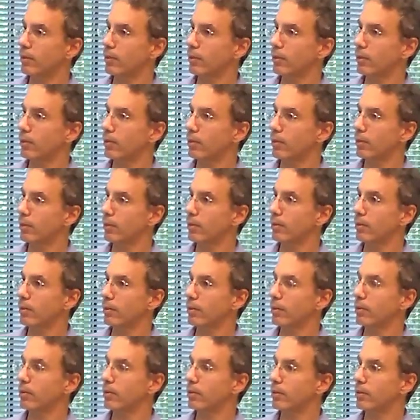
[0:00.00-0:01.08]

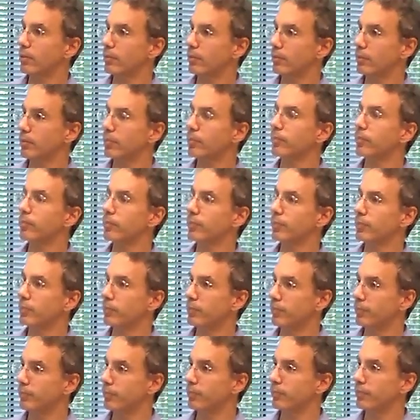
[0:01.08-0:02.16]

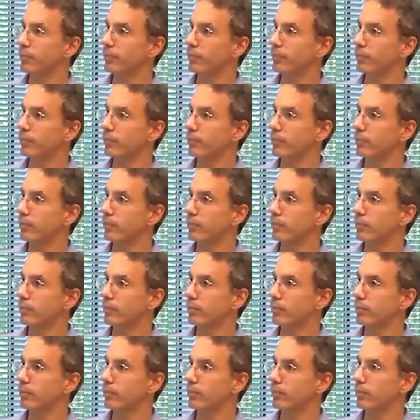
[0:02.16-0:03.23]

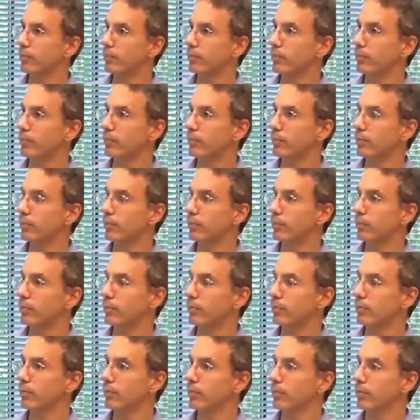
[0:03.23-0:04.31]

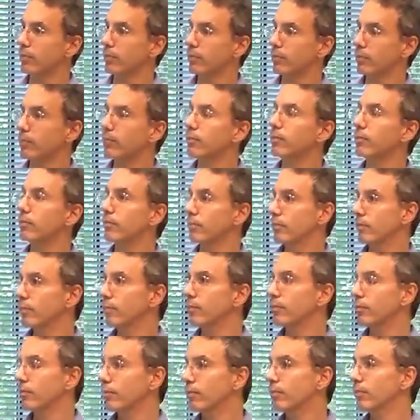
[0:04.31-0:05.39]

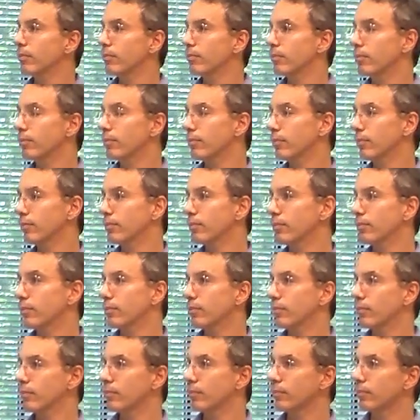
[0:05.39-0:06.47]

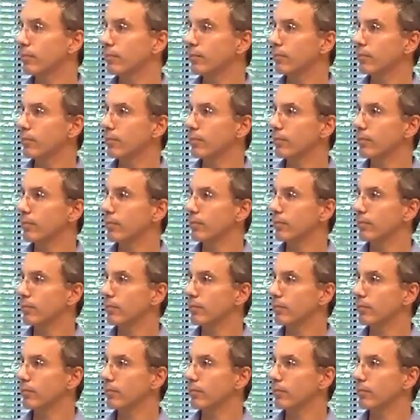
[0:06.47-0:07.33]
No words are spoken by the person on screen.